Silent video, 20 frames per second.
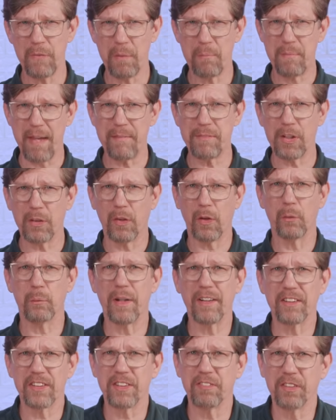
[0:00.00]
maybe a
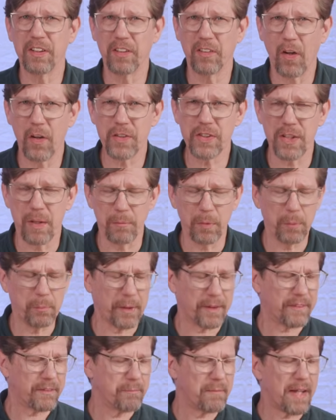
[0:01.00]
relatively large number,
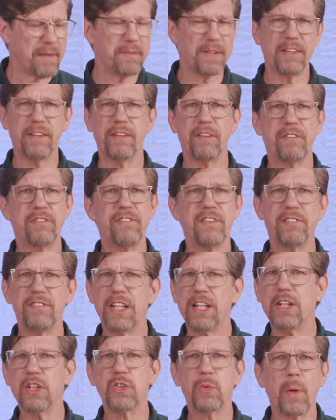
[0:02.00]
but maybe
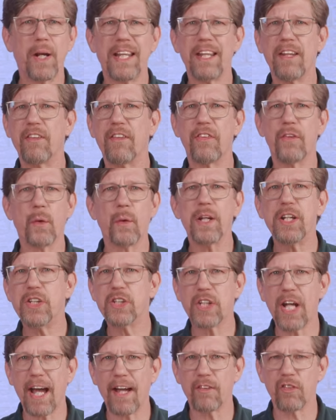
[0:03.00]
15, 20, 30
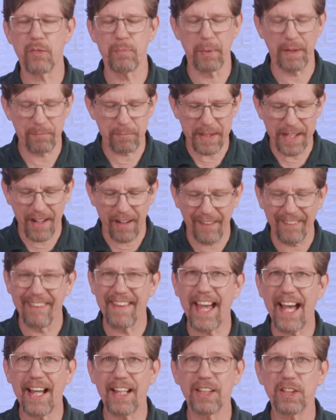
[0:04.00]
chats. But beyond
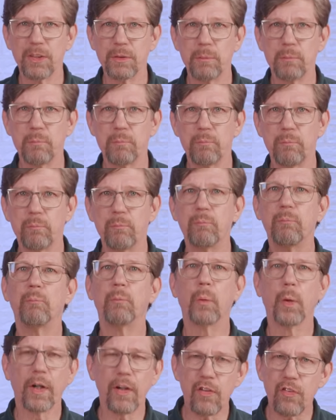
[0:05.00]
that,
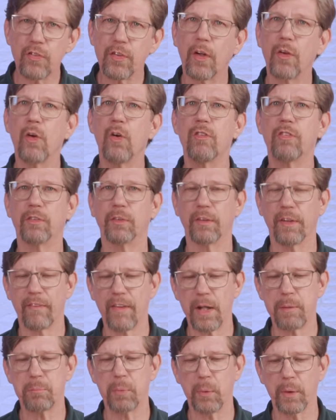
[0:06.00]
we're going to start over at
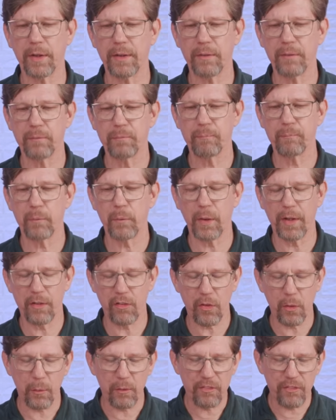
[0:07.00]
that point. Right?
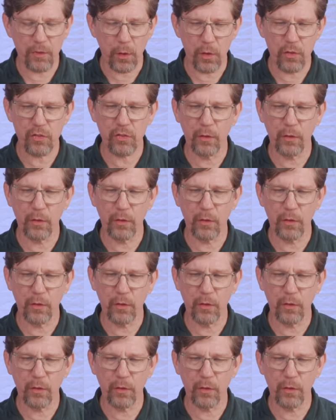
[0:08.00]
So first